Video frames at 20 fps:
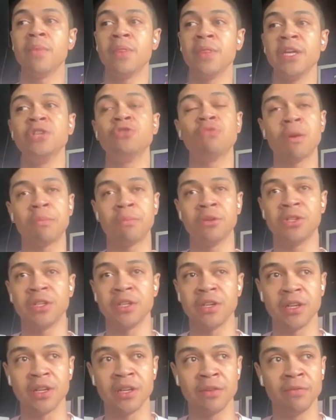these
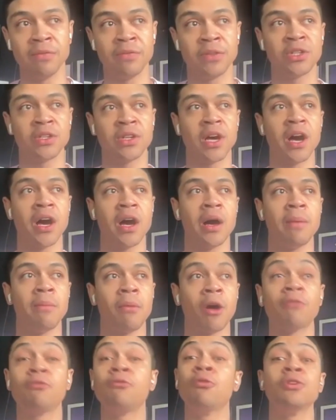representatives
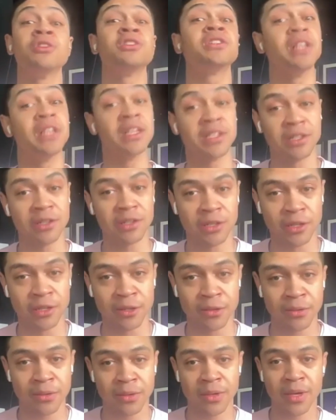are forced to listen to
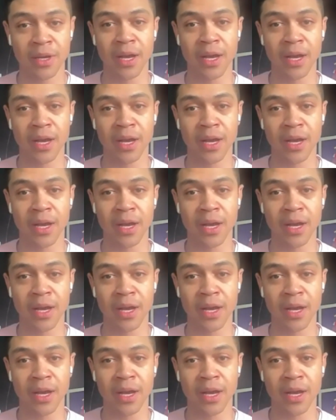you.